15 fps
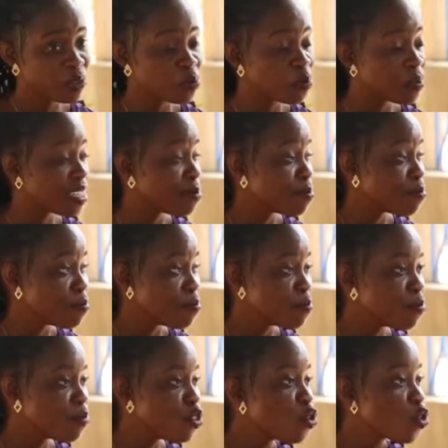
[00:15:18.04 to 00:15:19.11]
will be
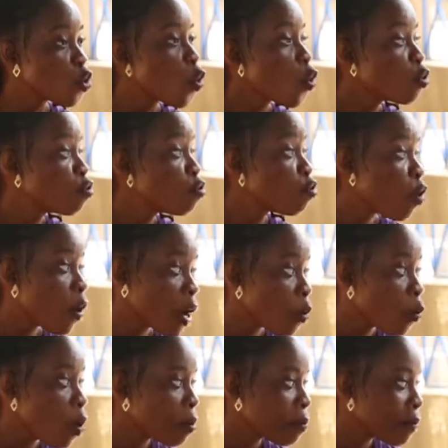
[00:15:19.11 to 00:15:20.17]
known for a
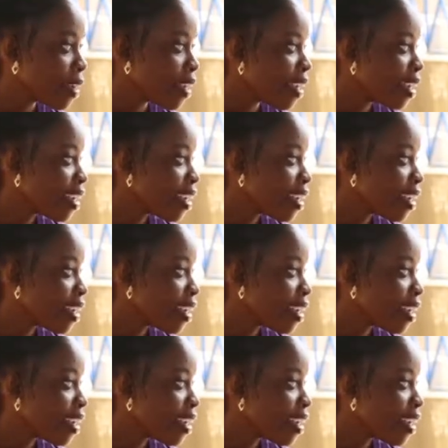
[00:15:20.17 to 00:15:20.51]
work play.